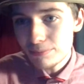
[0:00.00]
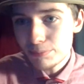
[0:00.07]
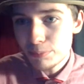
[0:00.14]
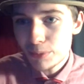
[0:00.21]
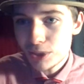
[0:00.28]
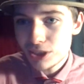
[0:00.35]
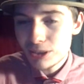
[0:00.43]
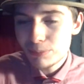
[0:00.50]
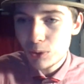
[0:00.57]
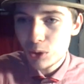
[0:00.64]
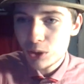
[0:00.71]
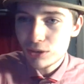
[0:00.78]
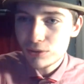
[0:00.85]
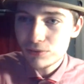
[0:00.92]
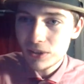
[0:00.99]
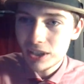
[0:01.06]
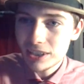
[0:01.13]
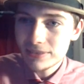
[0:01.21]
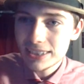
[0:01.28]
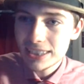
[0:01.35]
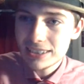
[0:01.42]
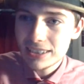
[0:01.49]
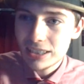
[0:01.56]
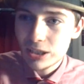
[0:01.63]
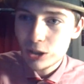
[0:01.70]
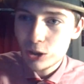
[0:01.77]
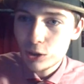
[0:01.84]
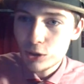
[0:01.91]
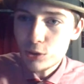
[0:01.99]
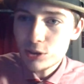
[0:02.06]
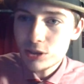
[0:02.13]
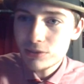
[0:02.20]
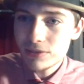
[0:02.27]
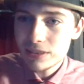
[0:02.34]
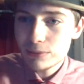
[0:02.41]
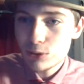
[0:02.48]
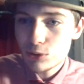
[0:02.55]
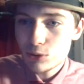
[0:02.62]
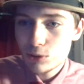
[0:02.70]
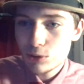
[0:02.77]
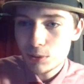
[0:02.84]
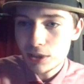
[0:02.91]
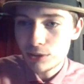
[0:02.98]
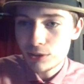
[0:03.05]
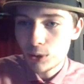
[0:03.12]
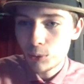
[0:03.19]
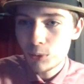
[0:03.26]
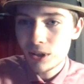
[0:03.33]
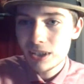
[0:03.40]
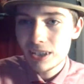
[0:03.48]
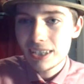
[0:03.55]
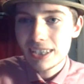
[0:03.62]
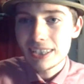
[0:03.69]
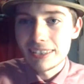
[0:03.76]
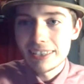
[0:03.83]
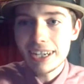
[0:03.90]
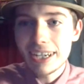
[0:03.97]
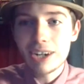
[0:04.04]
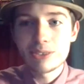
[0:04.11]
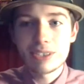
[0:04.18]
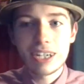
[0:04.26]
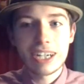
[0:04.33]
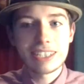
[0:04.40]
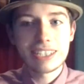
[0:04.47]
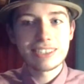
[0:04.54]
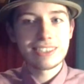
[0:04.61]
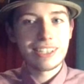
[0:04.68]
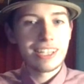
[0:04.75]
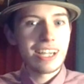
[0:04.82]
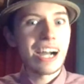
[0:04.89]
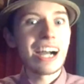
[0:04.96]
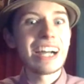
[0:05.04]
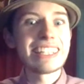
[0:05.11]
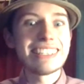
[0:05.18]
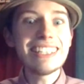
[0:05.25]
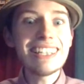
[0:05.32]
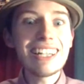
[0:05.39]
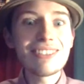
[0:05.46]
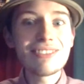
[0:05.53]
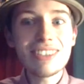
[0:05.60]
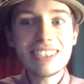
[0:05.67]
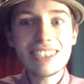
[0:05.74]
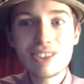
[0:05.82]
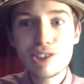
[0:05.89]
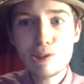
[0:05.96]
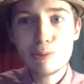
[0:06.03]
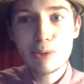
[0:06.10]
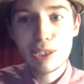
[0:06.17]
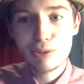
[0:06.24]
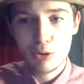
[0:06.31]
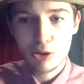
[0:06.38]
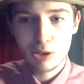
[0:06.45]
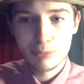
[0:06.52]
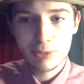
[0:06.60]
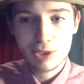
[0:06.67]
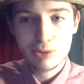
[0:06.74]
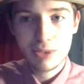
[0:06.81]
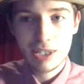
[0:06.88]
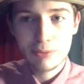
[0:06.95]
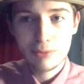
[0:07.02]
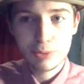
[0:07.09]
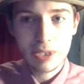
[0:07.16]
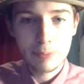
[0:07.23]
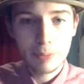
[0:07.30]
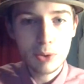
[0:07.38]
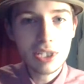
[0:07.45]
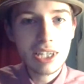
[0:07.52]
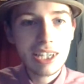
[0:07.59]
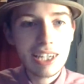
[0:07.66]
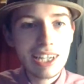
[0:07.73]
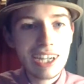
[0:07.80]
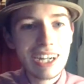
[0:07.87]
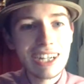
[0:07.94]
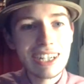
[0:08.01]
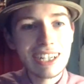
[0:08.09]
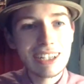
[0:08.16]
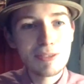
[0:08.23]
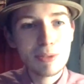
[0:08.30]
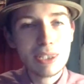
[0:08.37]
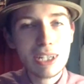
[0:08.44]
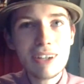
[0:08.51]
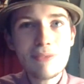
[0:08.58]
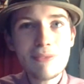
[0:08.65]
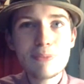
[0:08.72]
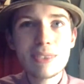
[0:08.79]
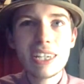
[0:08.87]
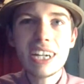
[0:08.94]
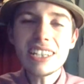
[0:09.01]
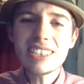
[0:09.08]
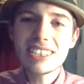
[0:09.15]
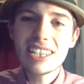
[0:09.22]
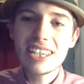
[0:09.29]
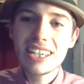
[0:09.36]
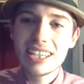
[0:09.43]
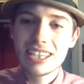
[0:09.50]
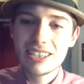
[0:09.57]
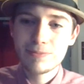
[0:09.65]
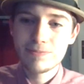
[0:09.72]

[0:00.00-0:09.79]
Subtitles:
Bertie Boy 05 says, "Who's your favorite superhero?" Now, I did love reading superhero comics when I was a wee boy. But I'd say